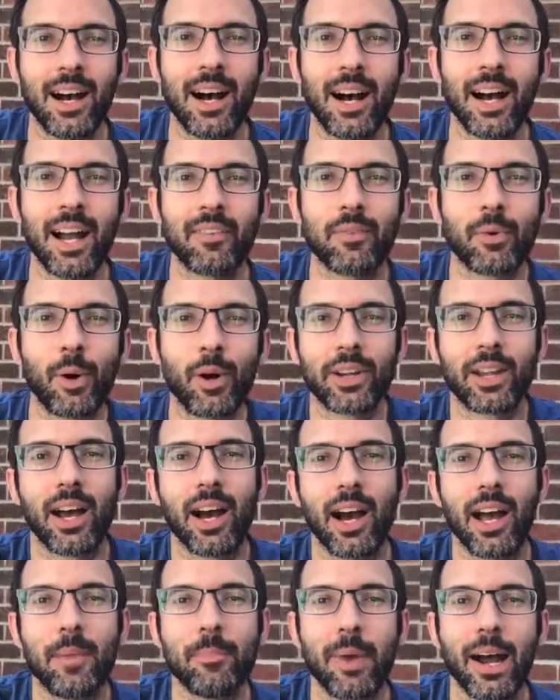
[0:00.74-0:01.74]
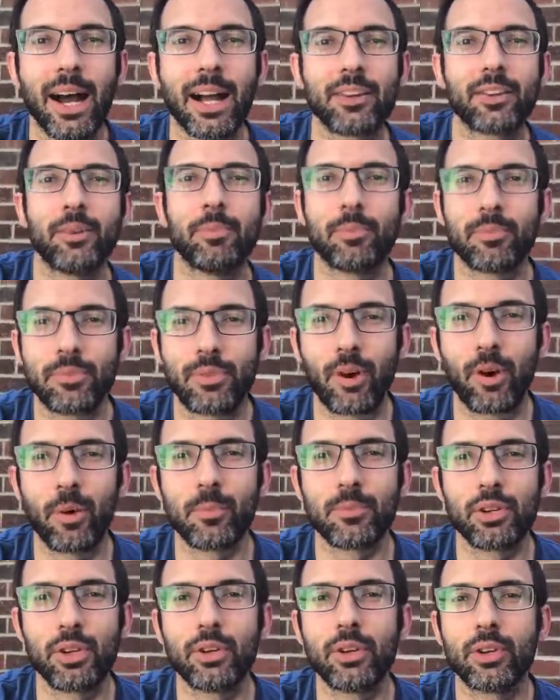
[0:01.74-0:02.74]
Hi everyone, I'm Adam
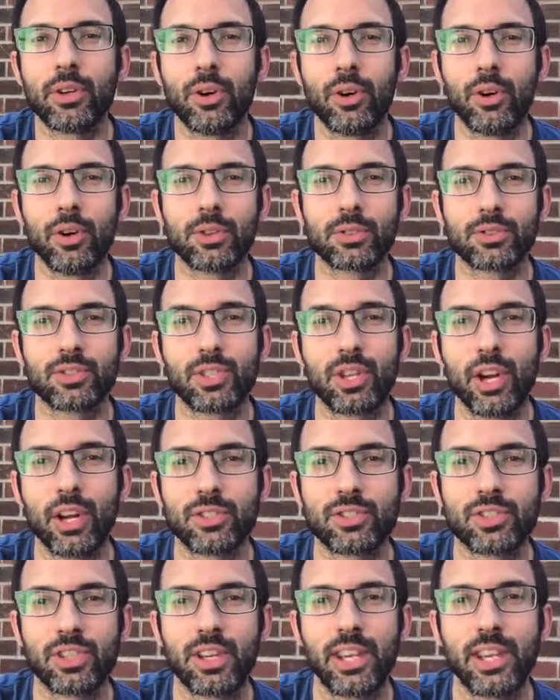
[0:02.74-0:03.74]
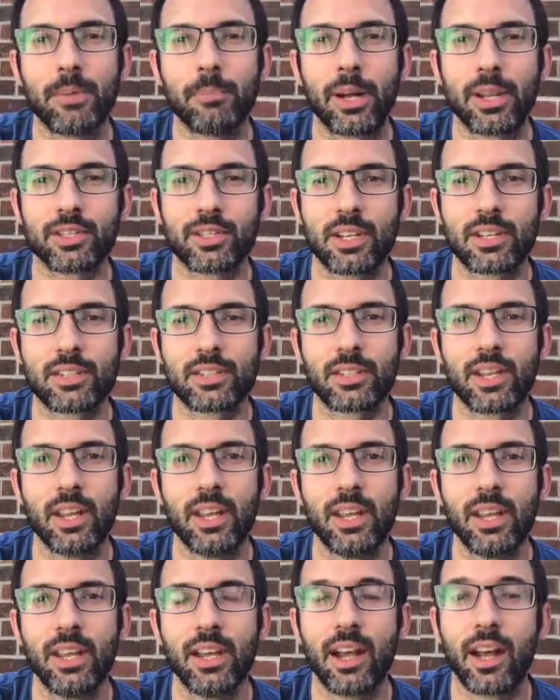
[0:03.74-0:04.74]
from Union Hall Church in
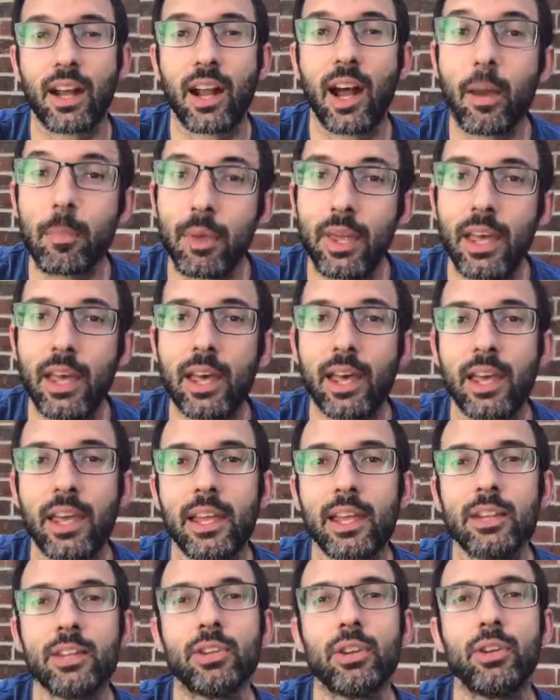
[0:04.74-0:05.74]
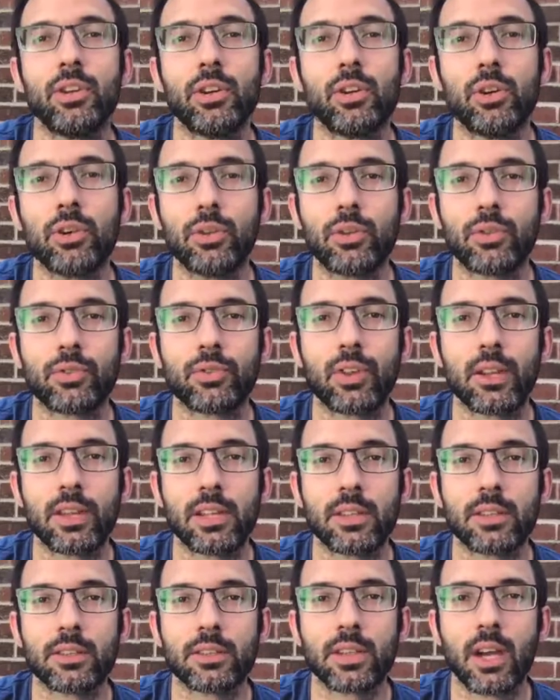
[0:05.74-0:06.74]
Manchester and I'm here in Union Hall's
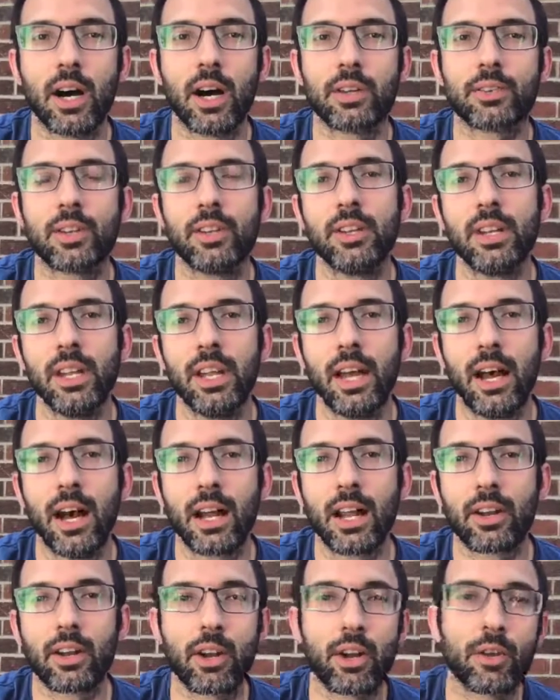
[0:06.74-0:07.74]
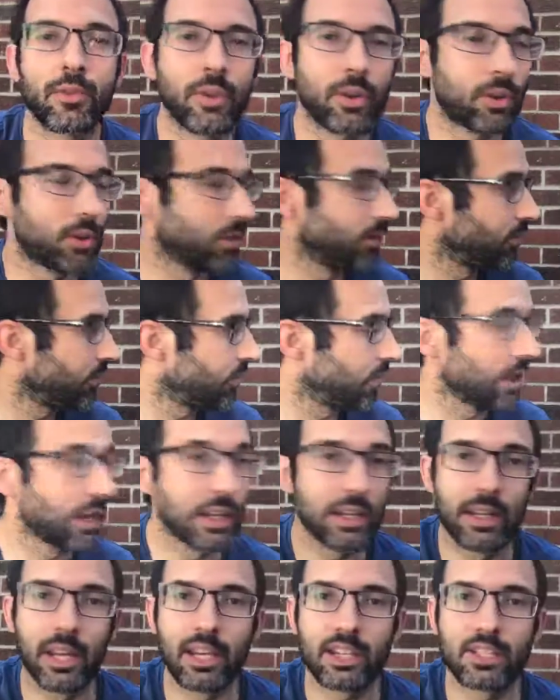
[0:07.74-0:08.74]
little garden and I don't know if you can
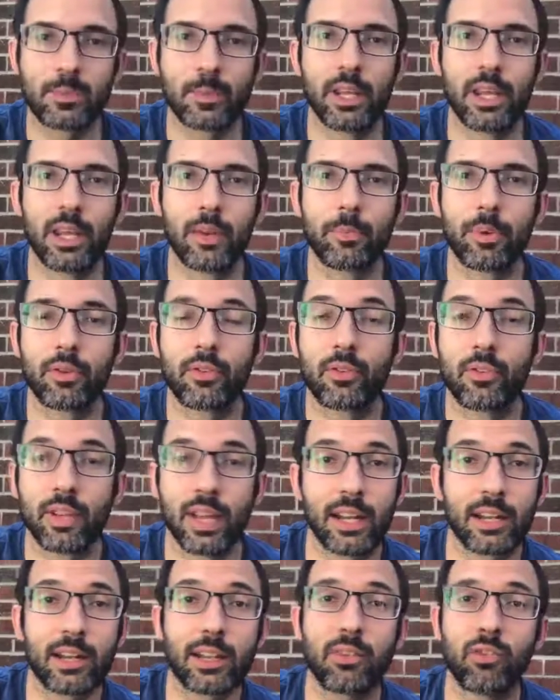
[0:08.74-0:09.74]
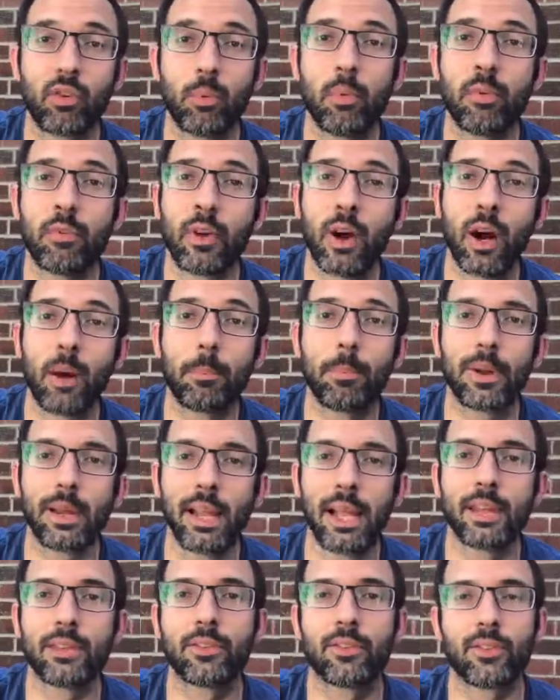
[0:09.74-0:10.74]
see next to me here but sadly some of our
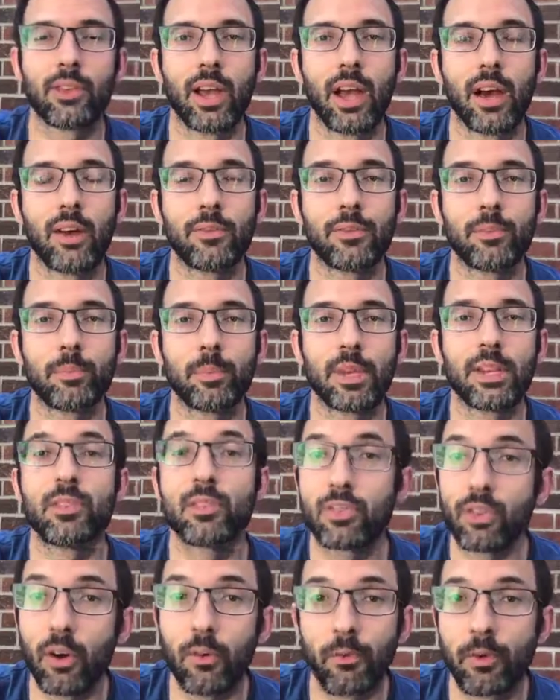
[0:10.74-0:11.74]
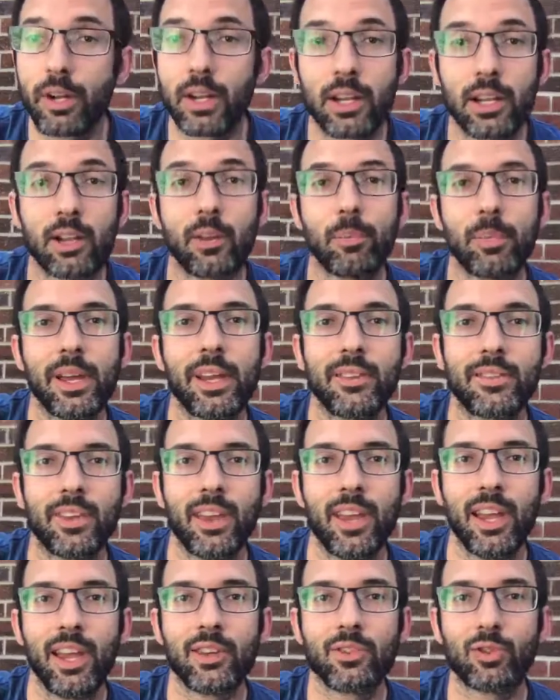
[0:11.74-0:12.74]
plants have been suffering a little bit
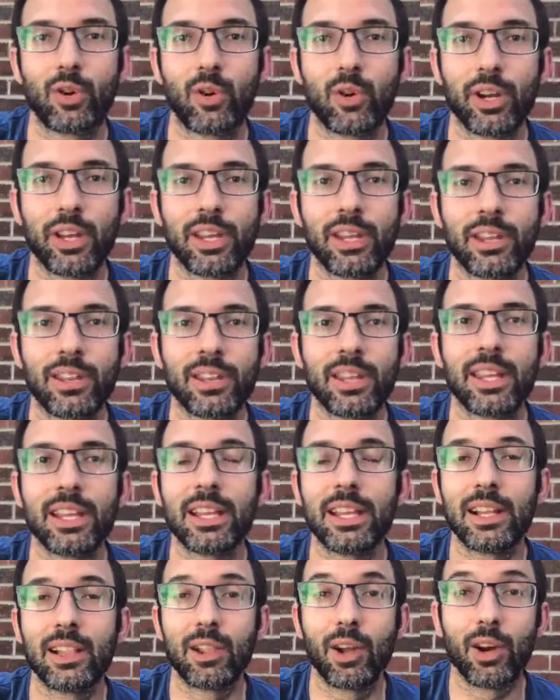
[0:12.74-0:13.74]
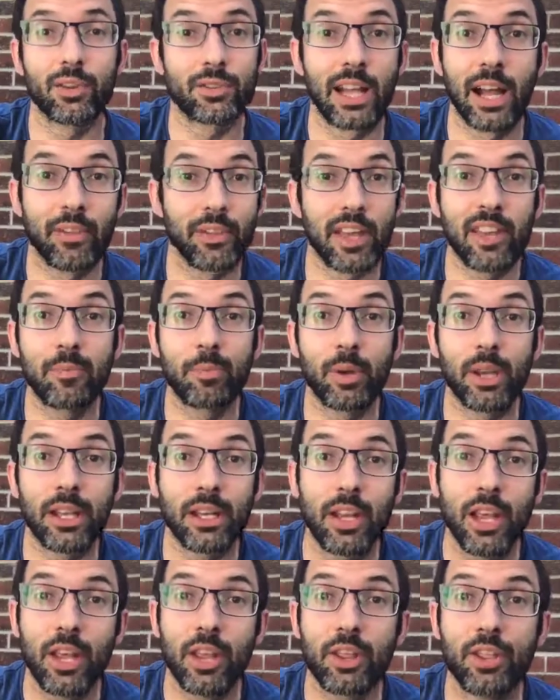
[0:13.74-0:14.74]
during the lockdown. They've
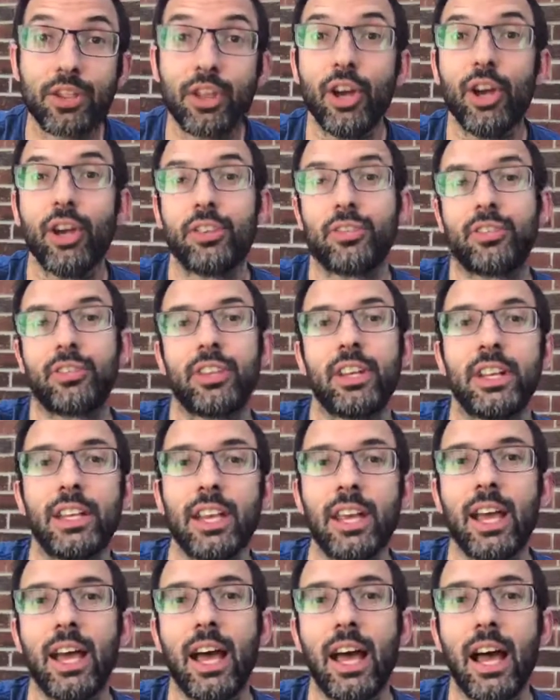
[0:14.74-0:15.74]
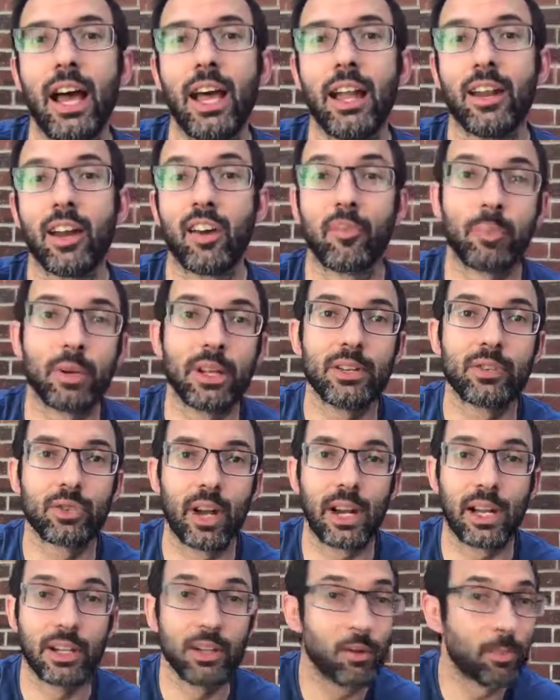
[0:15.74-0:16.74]
been thirsty and I've been
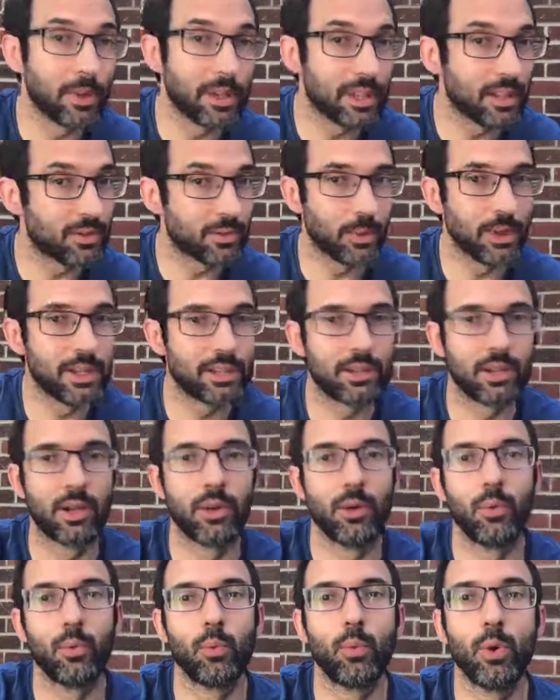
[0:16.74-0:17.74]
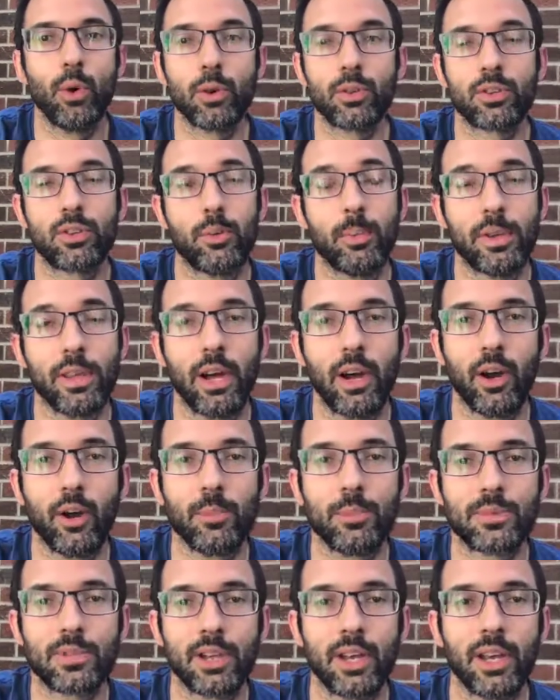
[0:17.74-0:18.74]
trying a little bit this week to water them in the
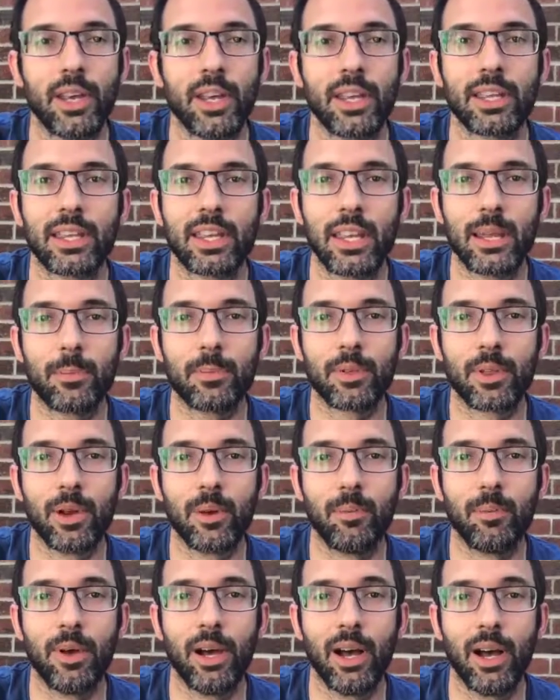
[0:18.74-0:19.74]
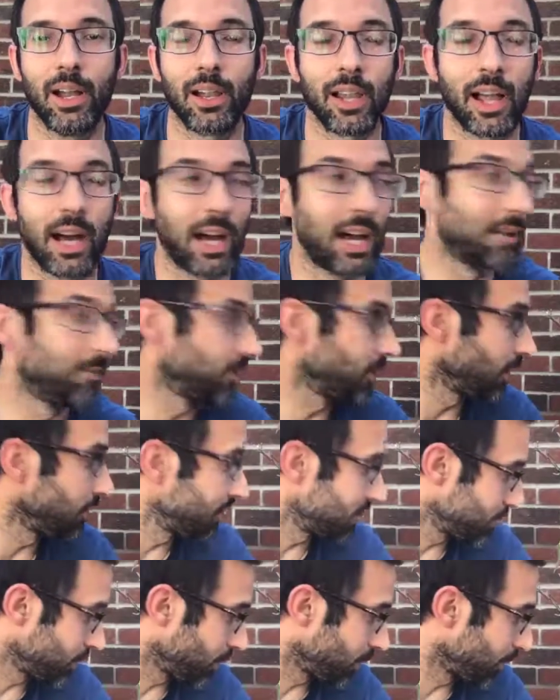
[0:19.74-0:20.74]
hope to keep them alive although
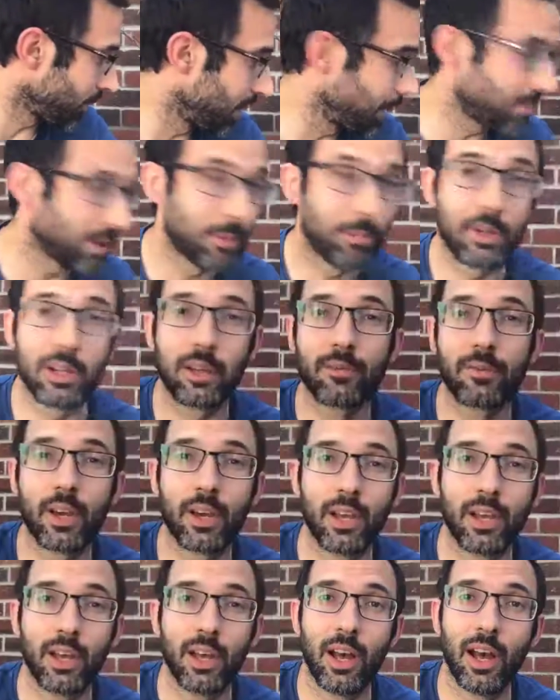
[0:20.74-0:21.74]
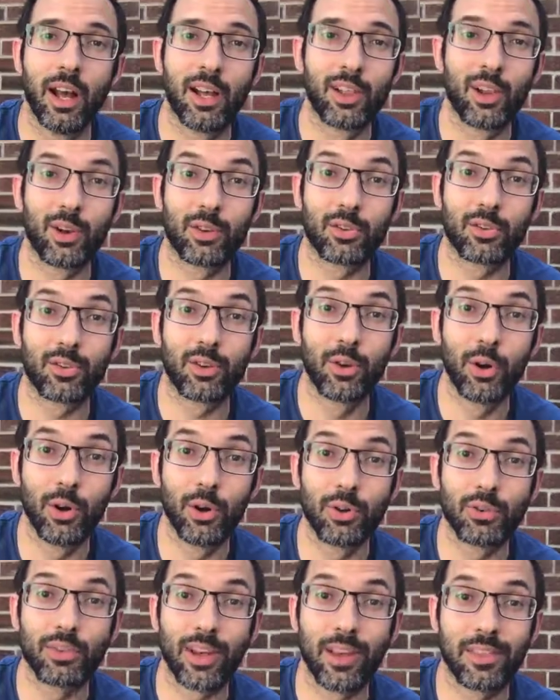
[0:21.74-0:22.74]
this one might be a bit of a, a lost
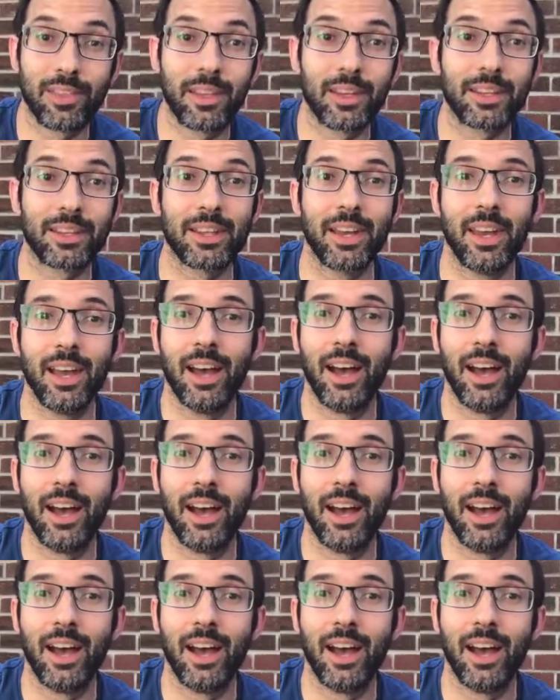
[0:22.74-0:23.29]
cause I think.